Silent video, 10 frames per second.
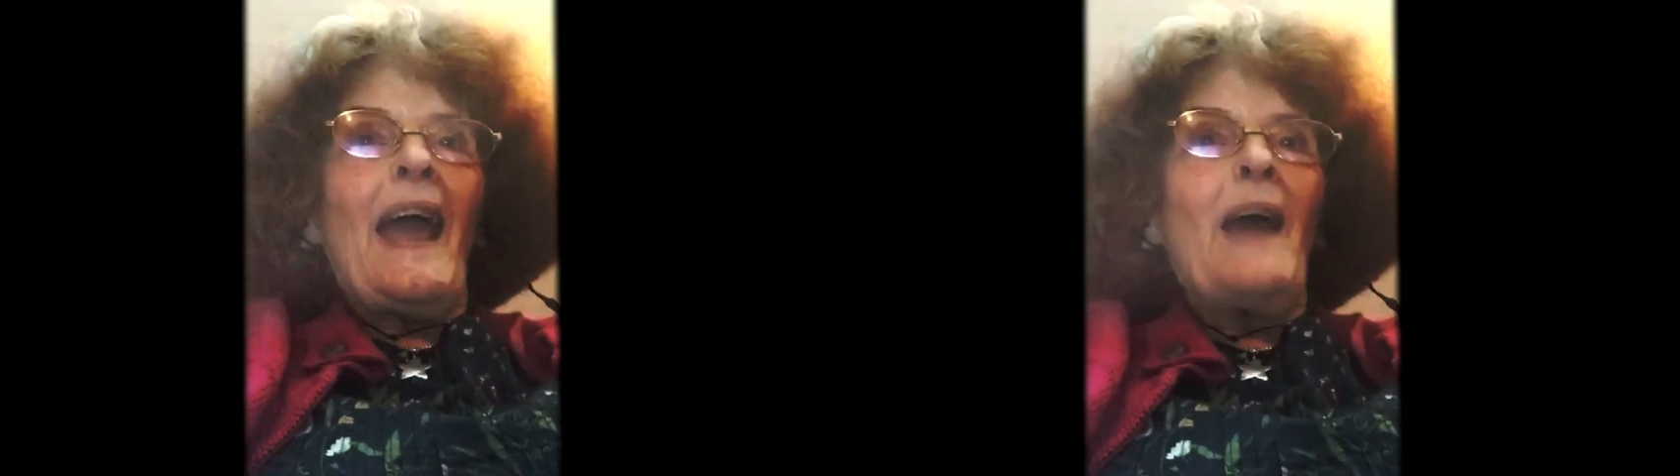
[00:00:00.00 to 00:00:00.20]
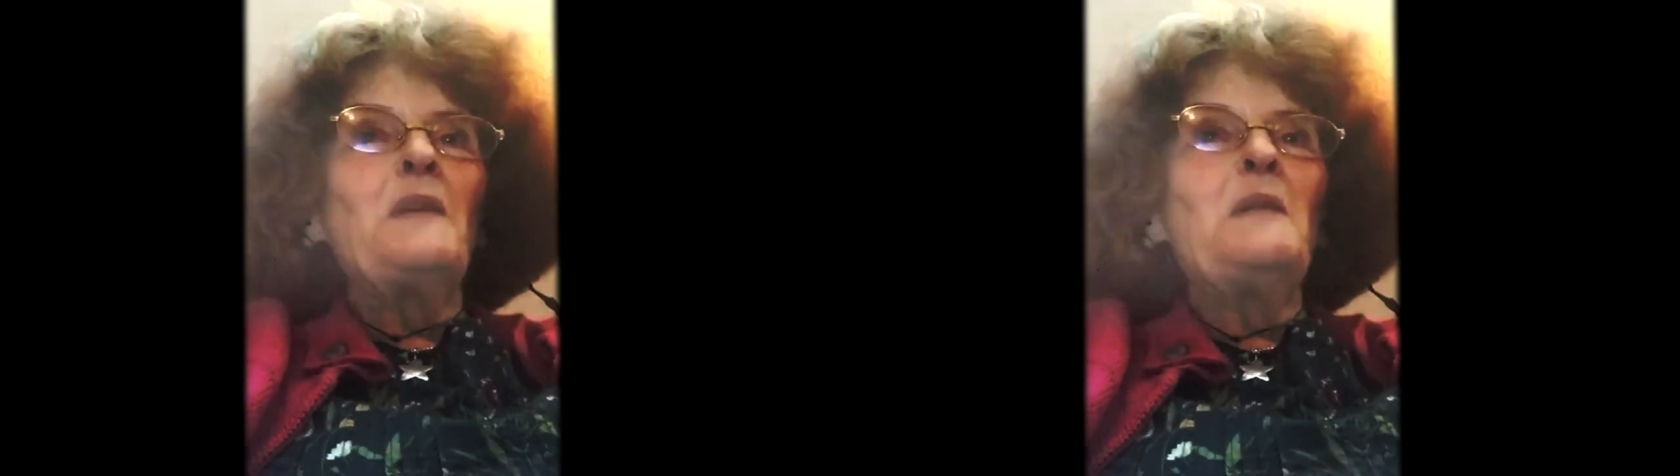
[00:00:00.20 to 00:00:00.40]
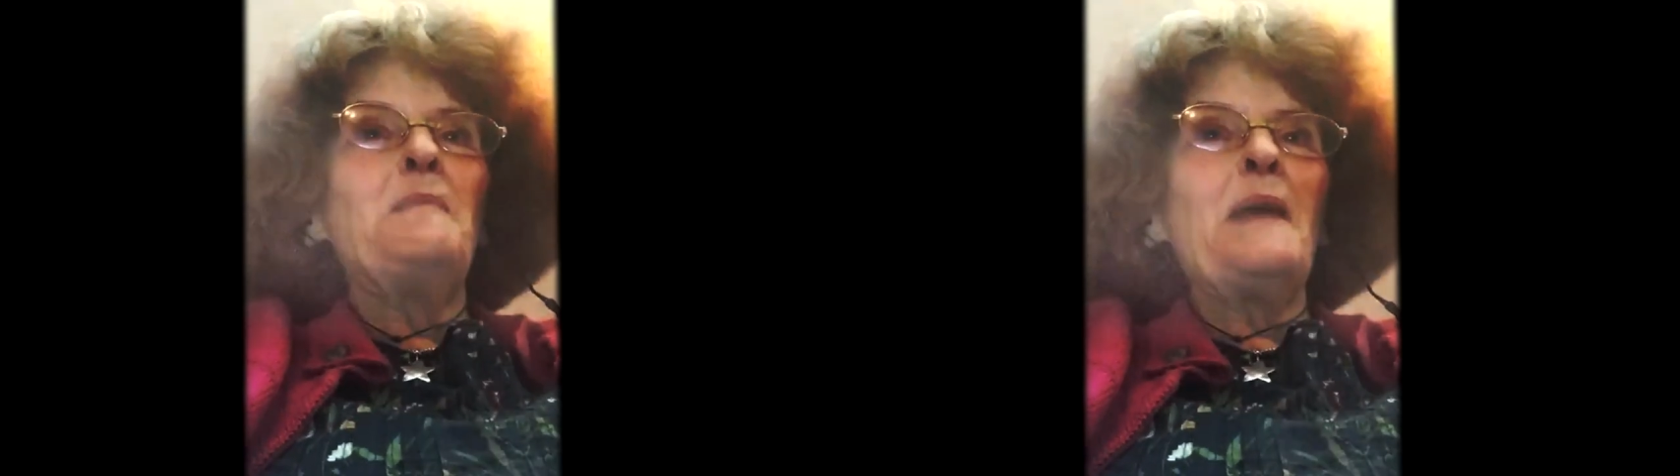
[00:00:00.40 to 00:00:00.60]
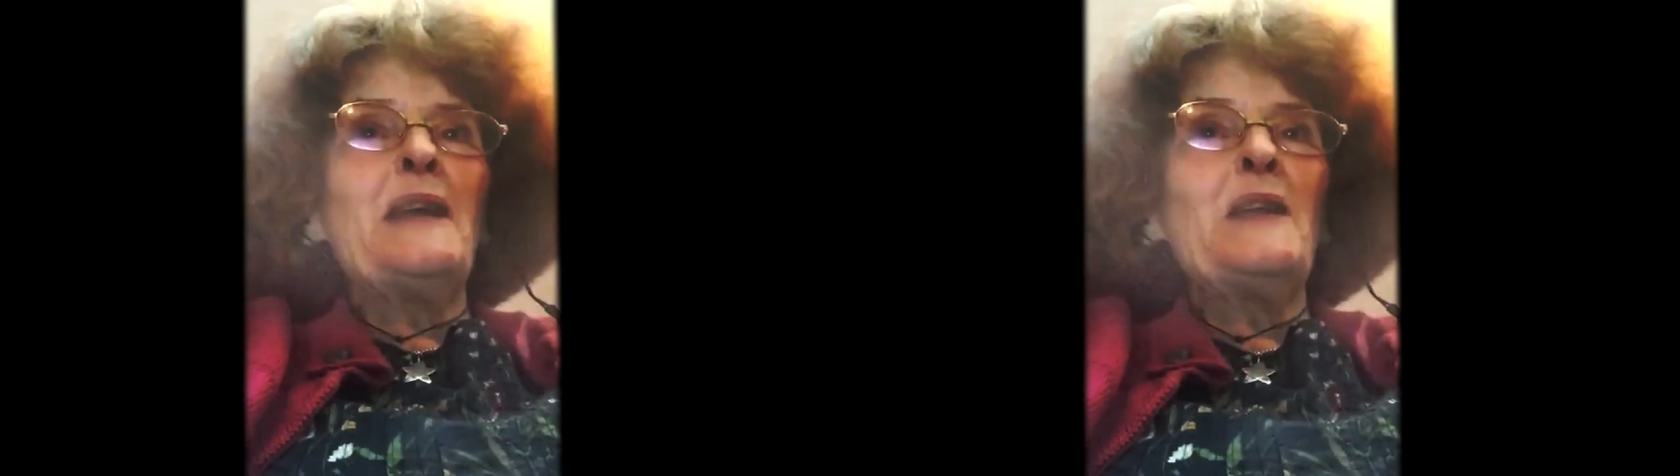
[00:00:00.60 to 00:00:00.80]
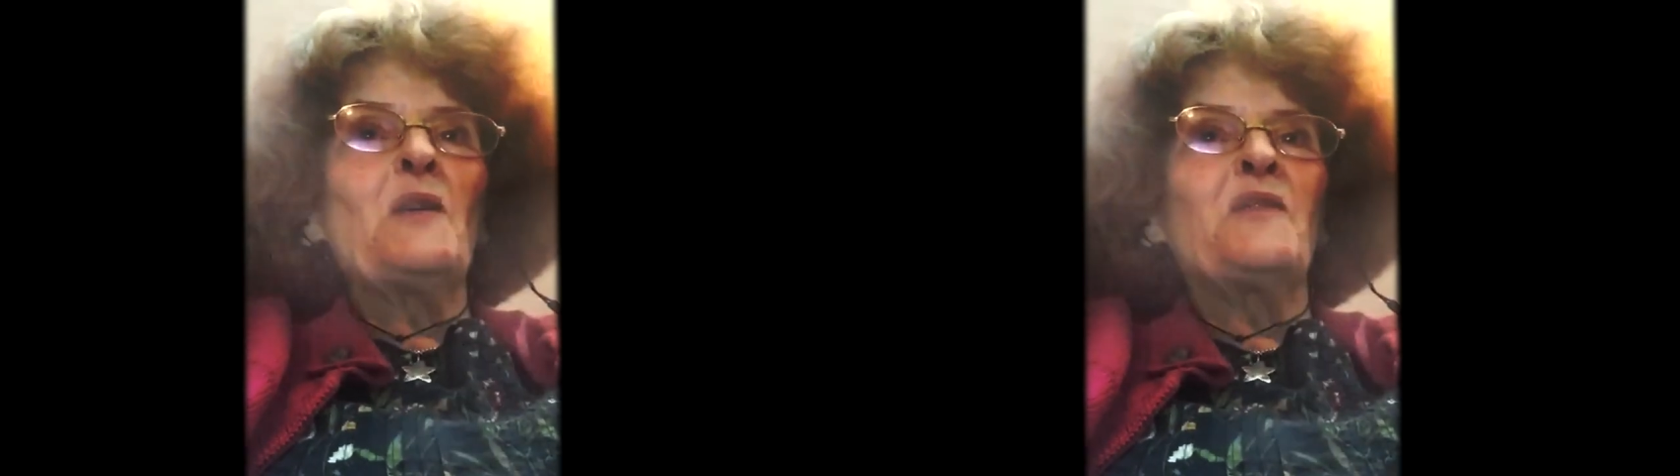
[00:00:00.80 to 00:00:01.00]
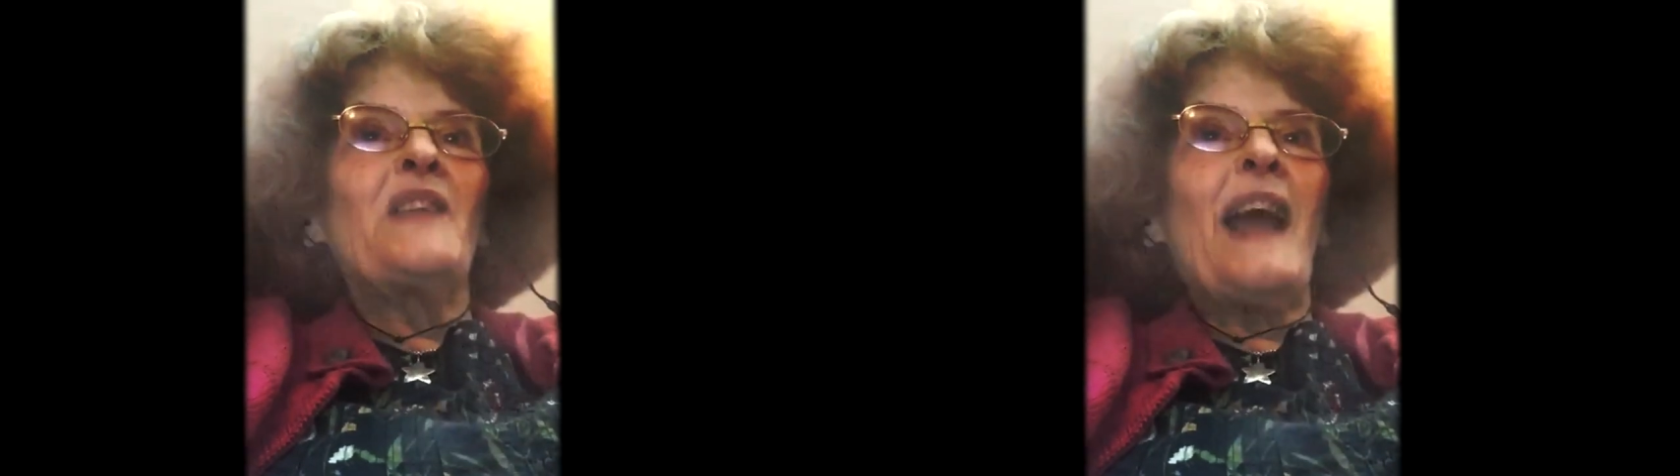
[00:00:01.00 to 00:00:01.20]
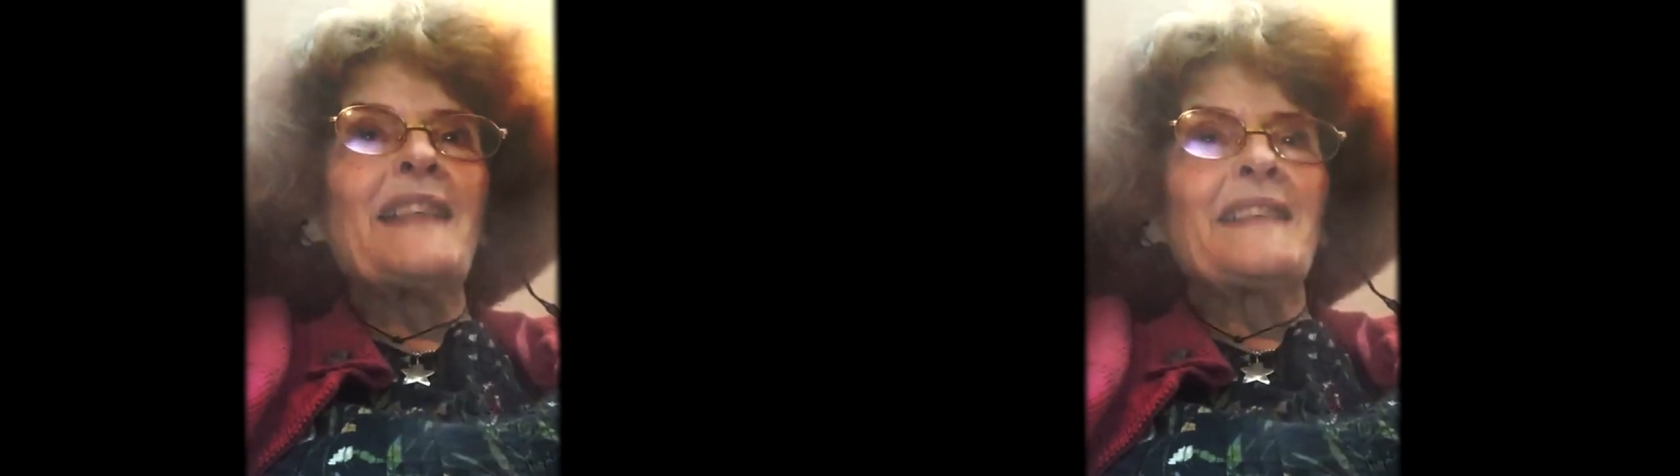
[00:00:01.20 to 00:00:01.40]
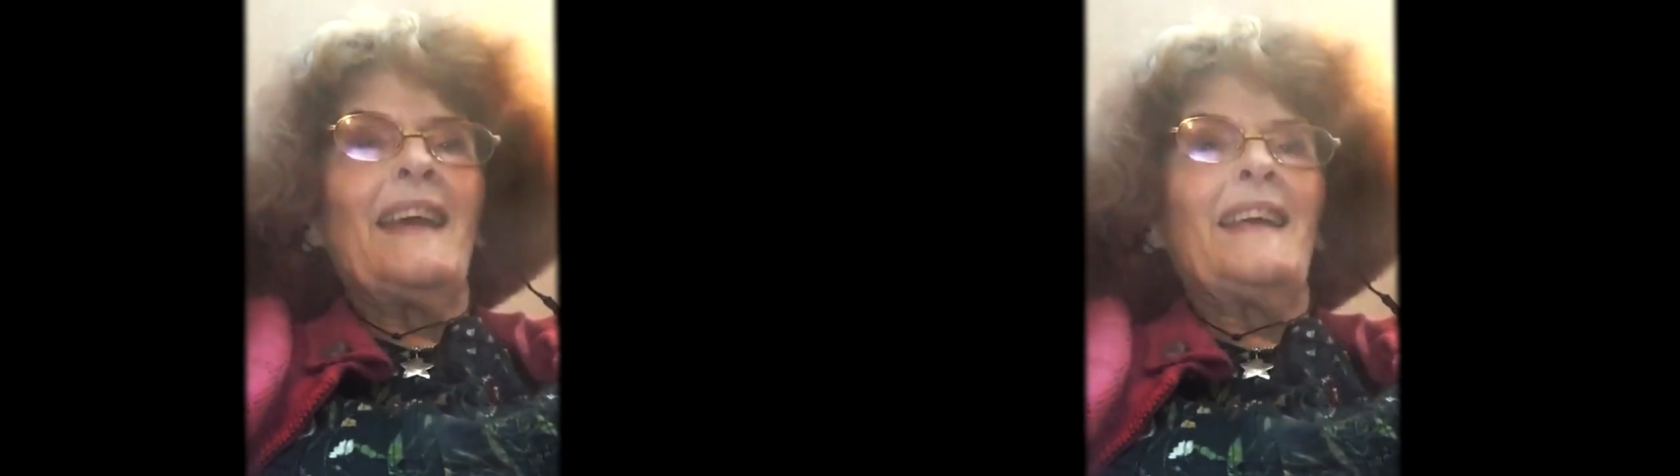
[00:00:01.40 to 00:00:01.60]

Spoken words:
and we'll be in your flat